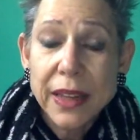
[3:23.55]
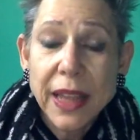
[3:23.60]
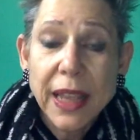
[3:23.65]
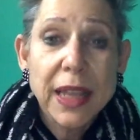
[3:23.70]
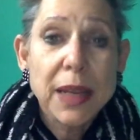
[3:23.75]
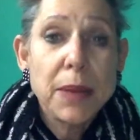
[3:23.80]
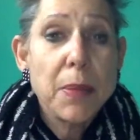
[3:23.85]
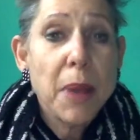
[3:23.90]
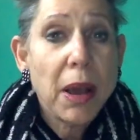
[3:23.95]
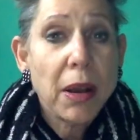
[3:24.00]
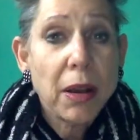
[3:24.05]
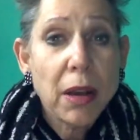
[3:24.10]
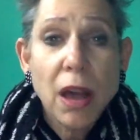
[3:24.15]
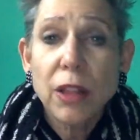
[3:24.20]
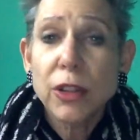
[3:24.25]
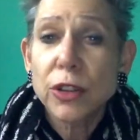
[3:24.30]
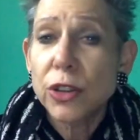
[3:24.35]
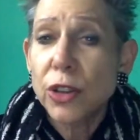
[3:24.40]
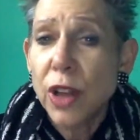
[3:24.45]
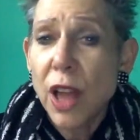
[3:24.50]
thinking about
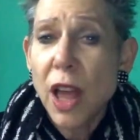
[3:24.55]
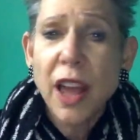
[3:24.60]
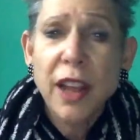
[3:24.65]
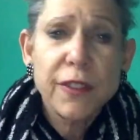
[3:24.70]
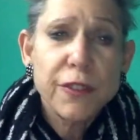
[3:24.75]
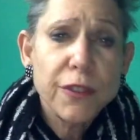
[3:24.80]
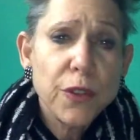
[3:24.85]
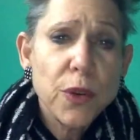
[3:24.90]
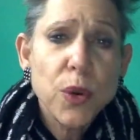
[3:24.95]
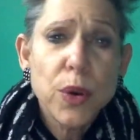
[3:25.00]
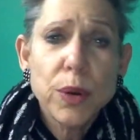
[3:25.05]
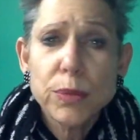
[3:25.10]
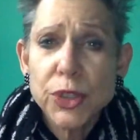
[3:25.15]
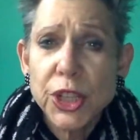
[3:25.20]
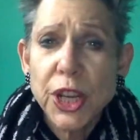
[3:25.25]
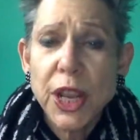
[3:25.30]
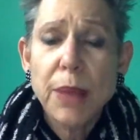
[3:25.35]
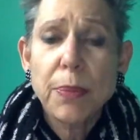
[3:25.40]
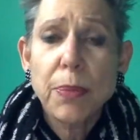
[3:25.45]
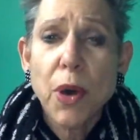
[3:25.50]
color, line, form,
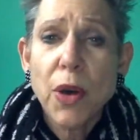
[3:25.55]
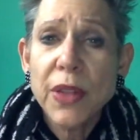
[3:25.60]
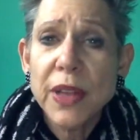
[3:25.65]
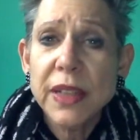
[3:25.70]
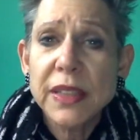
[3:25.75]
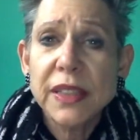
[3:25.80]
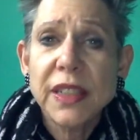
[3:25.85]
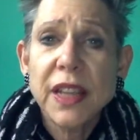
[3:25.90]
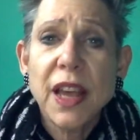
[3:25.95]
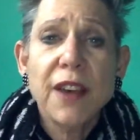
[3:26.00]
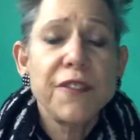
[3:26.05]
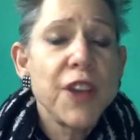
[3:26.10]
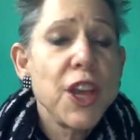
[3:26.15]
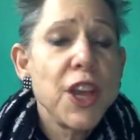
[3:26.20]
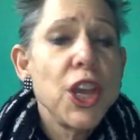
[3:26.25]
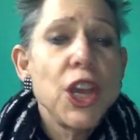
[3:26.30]
shape, all that stuff.